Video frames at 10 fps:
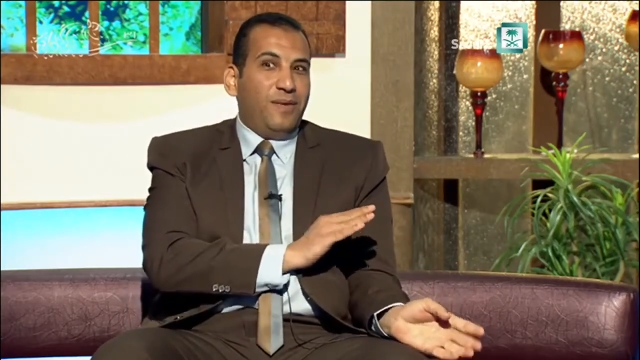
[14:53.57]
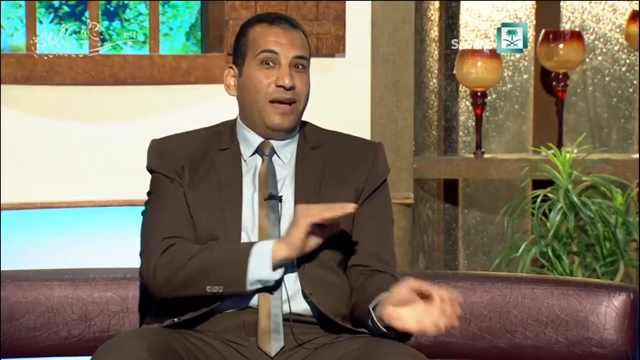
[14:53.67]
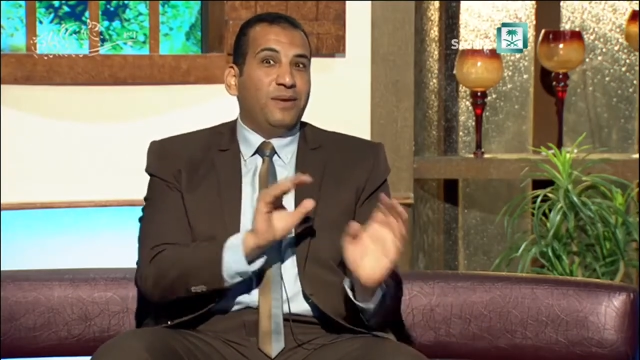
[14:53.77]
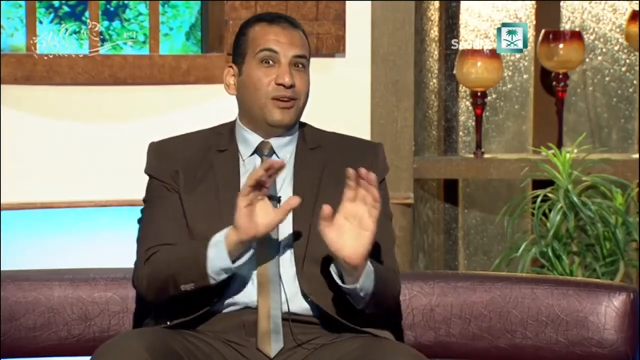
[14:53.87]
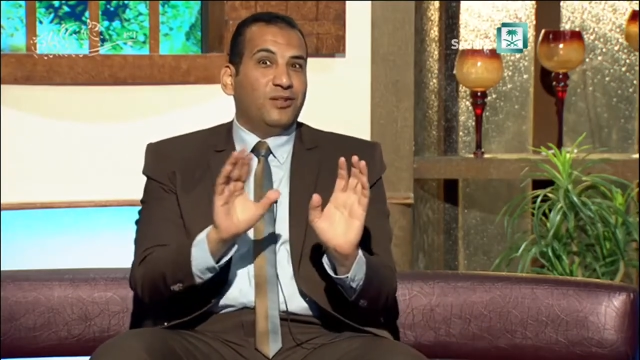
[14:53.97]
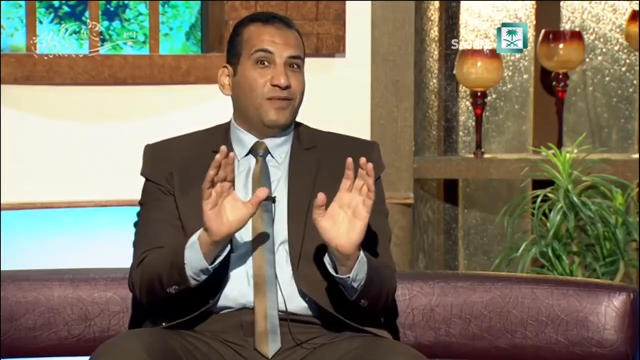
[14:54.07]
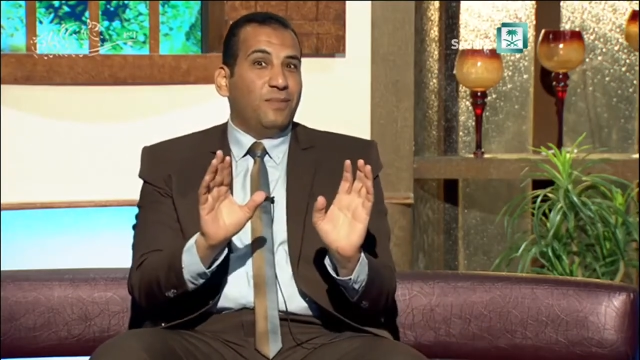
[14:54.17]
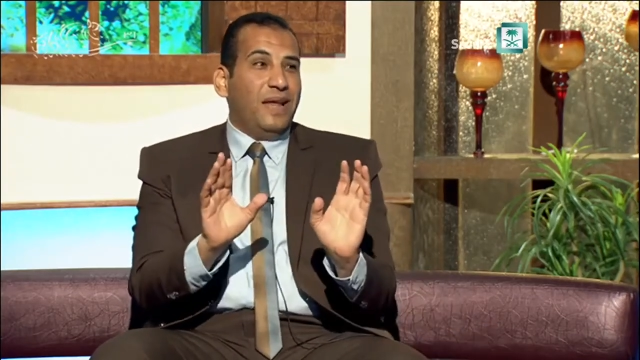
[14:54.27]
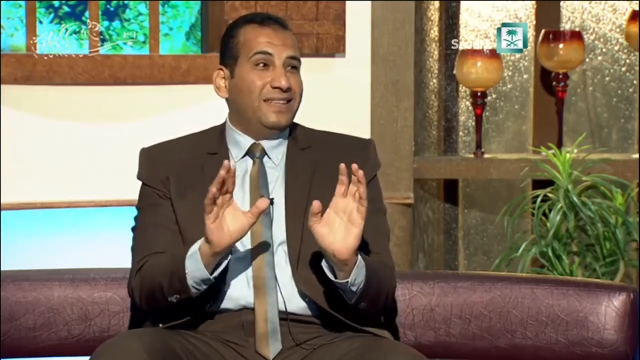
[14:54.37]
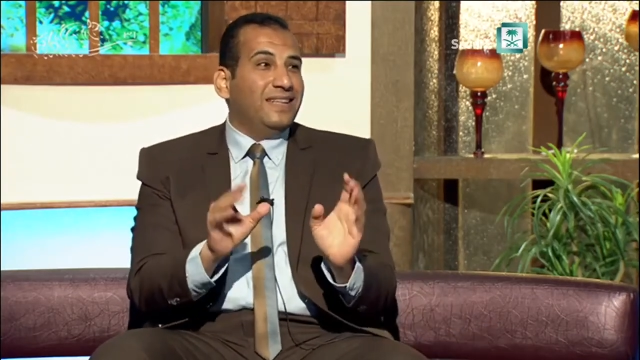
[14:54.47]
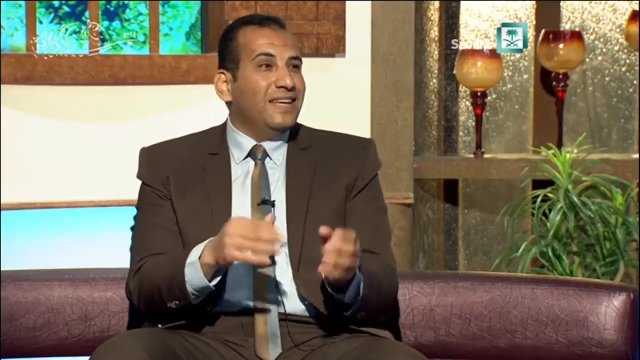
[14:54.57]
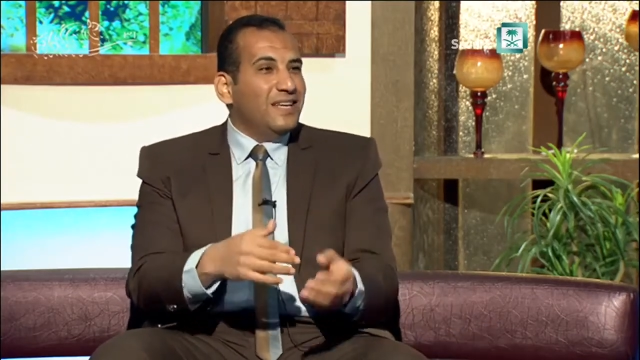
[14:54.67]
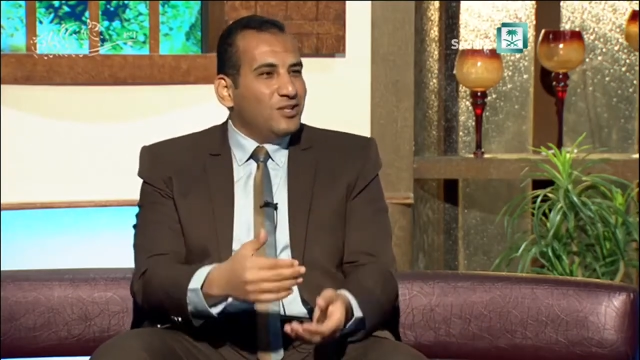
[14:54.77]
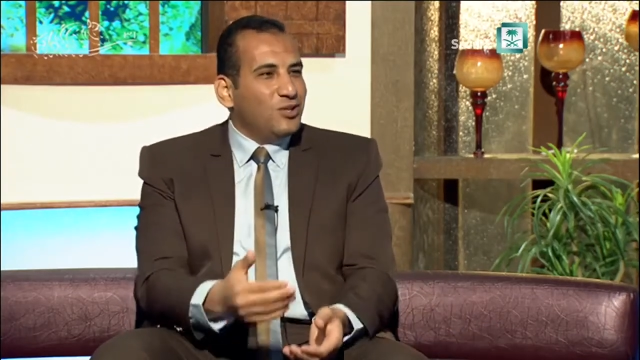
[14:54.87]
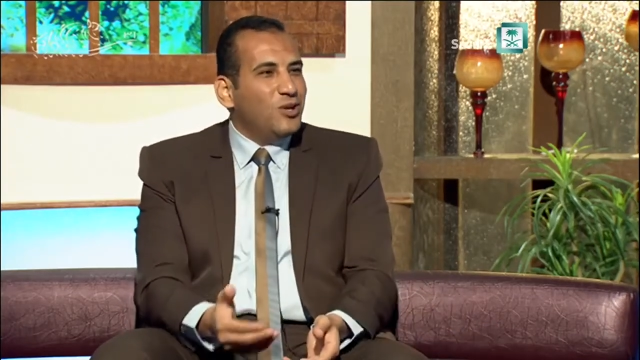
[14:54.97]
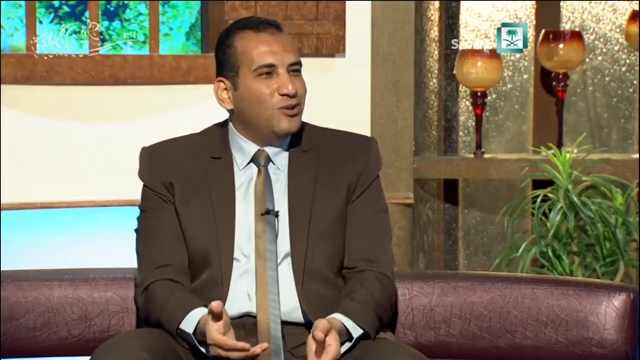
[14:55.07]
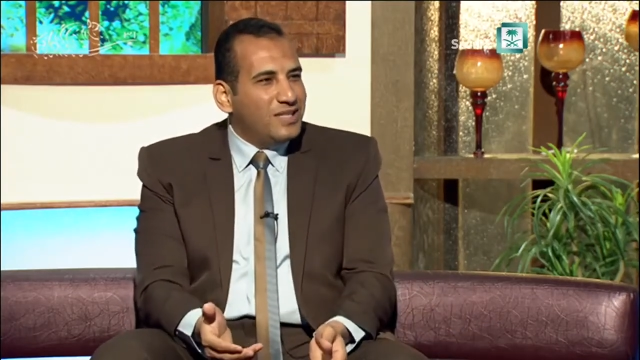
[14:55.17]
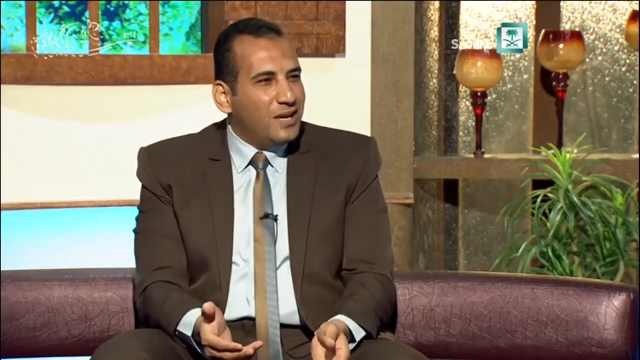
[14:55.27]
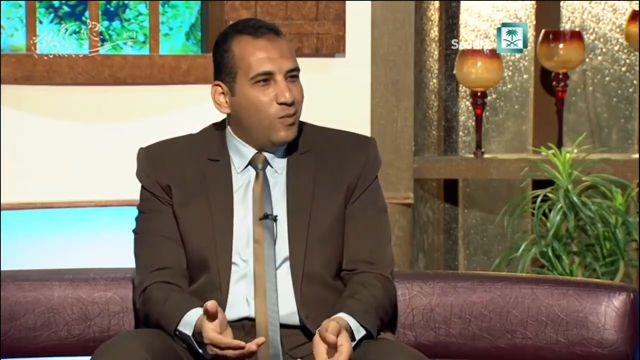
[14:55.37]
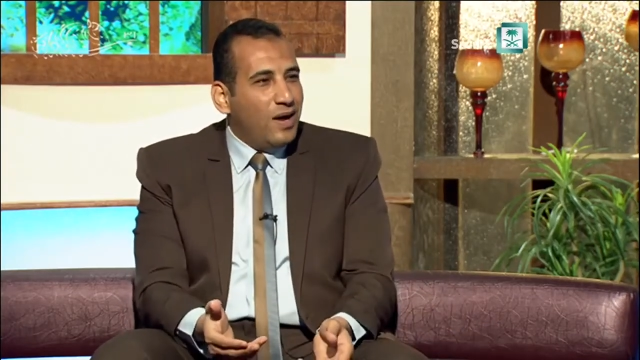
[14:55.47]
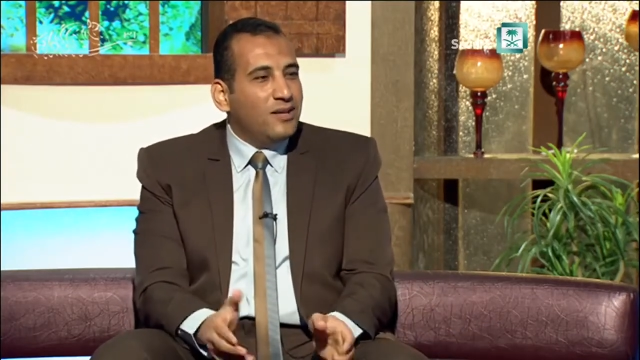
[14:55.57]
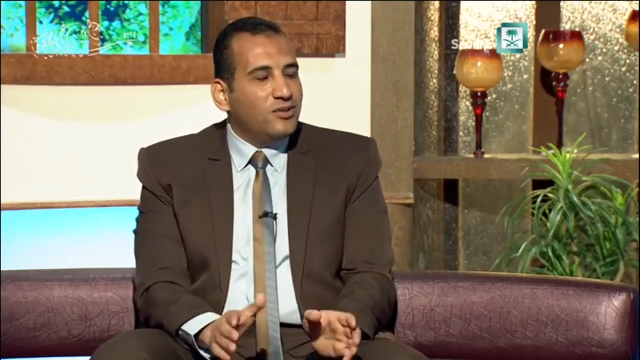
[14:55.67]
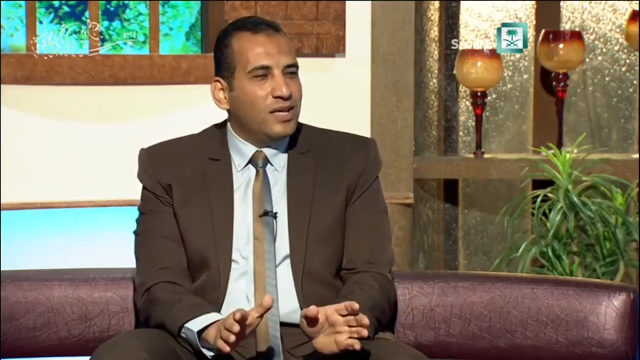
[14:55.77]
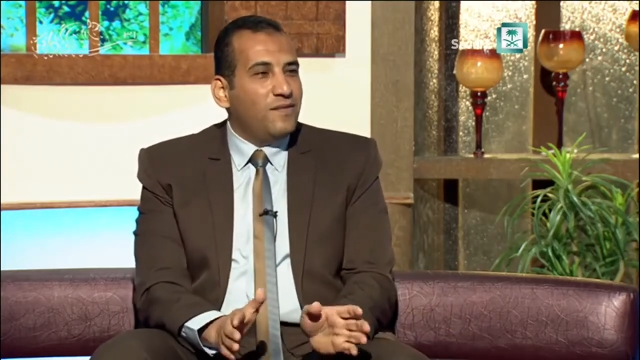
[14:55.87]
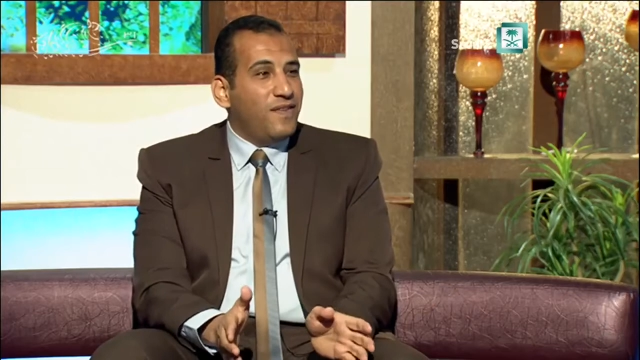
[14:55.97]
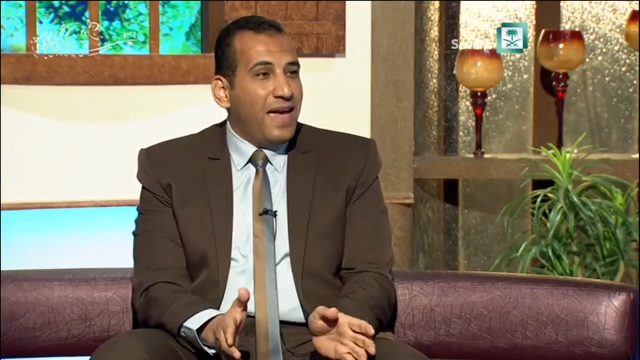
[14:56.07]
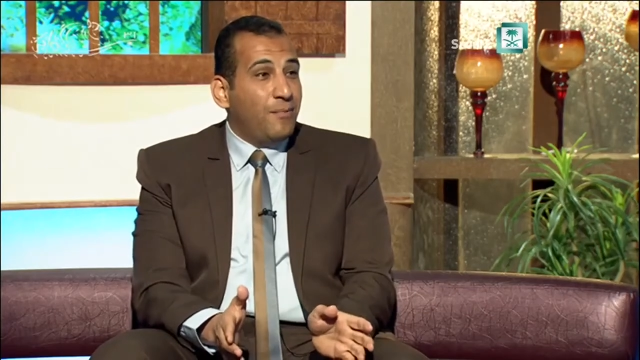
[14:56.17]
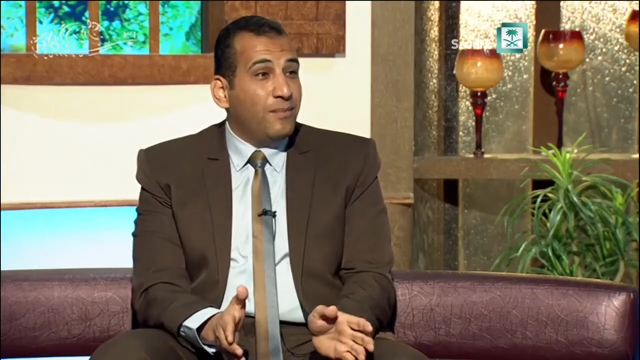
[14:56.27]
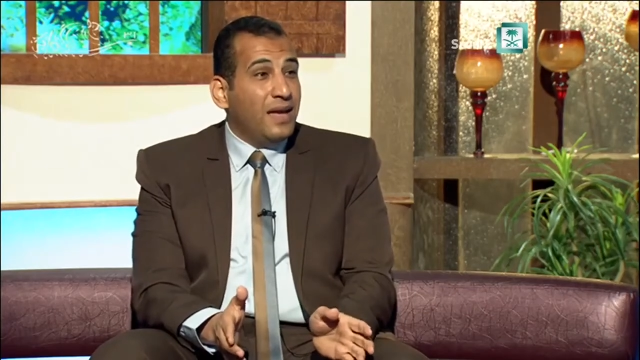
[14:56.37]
because of the blood. So you say what? You say vam.